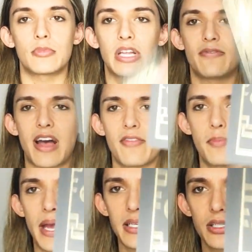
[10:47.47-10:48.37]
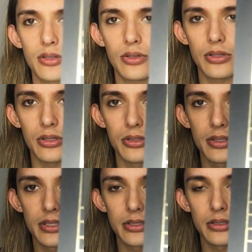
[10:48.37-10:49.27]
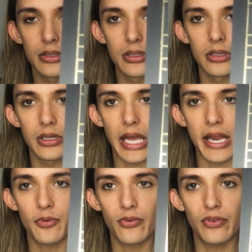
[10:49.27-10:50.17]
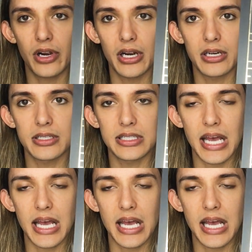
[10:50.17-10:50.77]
Five of Pentacles in reverse.